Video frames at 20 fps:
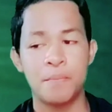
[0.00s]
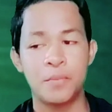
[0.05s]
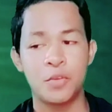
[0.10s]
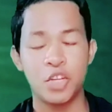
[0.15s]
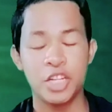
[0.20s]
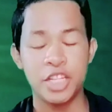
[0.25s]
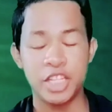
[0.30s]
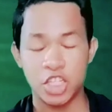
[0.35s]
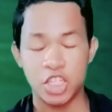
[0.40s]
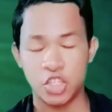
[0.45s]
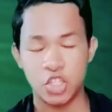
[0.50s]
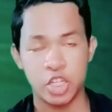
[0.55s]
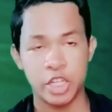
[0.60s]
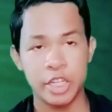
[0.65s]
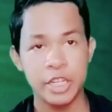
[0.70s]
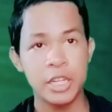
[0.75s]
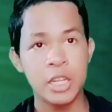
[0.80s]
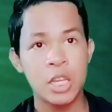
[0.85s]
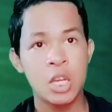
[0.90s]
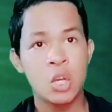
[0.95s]

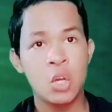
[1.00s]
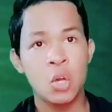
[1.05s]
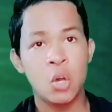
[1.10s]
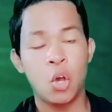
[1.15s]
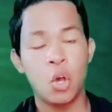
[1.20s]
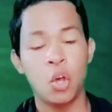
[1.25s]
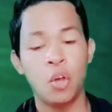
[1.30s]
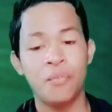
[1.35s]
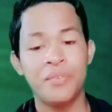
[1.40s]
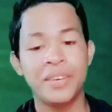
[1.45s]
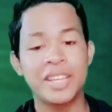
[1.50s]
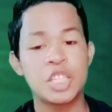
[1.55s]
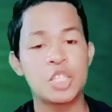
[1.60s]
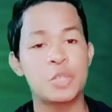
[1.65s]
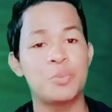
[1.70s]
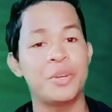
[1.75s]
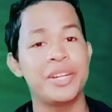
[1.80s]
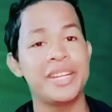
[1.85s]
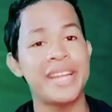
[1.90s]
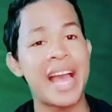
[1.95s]
condition of
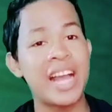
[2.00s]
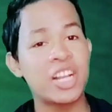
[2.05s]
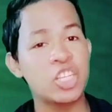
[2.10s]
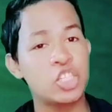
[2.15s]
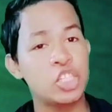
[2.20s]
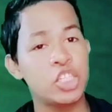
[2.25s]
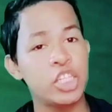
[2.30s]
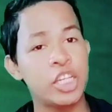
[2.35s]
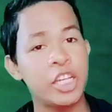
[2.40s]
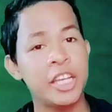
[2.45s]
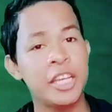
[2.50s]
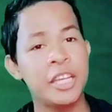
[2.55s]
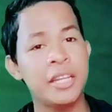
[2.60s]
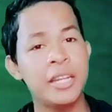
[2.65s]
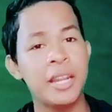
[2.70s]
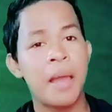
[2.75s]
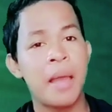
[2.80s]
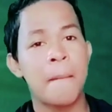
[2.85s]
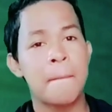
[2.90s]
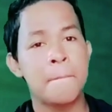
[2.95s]
its
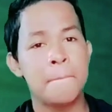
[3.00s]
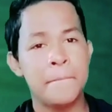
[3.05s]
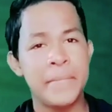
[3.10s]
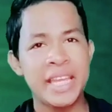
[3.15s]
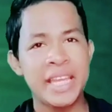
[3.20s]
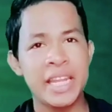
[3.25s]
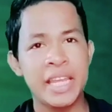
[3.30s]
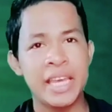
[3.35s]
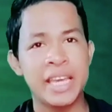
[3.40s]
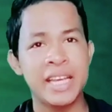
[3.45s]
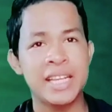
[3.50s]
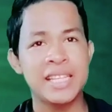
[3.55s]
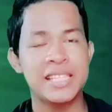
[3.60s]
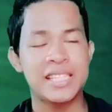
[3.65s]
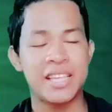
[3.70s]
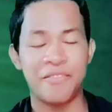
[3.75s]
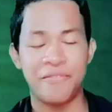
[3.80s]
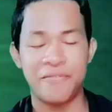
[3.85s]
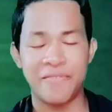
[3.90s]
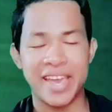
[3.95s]
production, meanings,
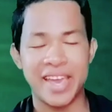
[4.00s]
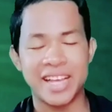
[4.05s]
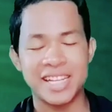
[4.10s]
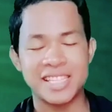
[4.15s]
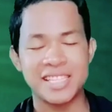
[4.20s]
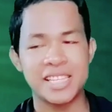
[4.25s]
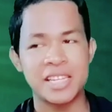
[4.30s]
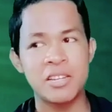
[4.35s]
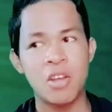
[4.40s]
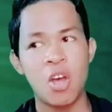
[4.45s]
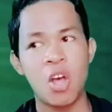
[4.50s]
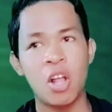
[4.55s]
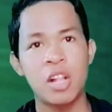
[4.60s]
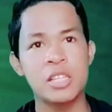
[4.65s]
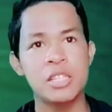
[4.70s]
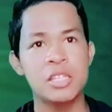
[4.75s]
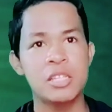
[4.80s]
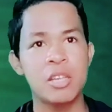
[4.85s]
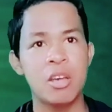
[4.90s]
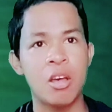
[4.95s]
effects, and
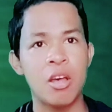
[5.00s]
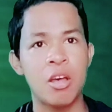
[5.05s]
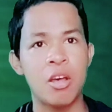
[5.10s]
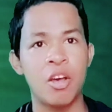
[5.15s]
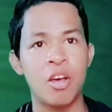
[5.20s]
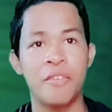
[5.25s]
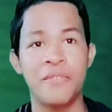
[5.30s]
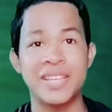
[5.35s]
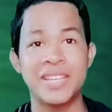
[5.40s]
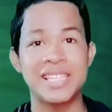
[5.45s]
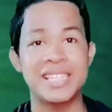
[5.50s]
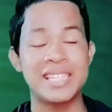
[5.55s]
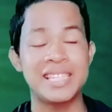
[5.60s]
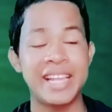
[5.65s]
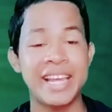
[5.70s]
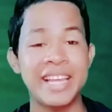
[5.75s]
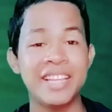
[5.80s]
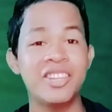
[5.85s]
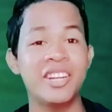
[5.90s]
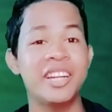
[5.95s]
also of its
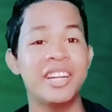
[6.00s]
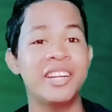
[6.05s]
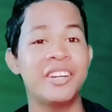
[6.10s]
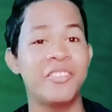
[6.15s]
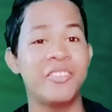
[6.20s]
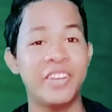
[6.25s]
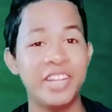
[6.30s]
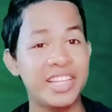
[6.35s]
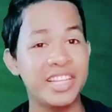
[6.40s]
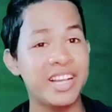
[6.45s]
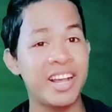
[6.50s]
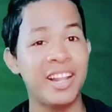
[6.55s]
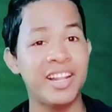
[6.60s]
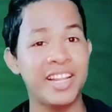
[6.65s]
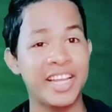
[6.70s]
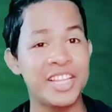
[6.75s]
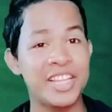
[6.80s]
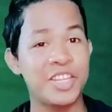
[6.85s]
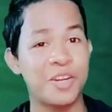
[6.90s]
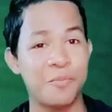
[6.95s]
later critical
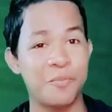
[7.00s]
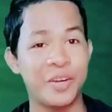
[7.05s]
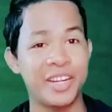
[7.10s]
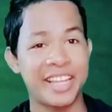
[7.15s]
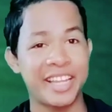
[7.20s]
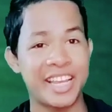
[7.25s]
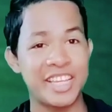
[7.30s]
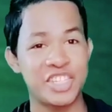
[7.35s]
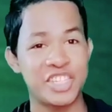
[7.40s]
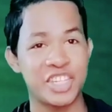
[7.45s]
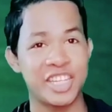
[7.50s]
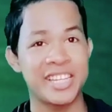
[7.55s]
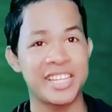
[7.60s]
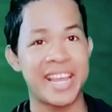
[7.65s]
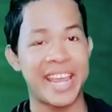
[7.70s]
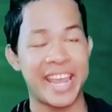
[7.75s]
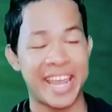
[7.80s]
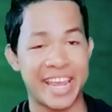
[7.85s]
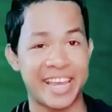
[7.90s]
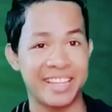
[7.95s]

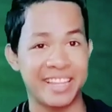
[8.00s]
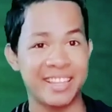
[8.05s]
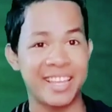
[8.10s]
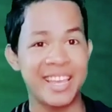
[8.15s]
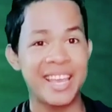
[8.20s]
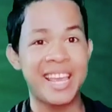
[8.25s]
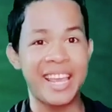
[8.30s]
interpretation and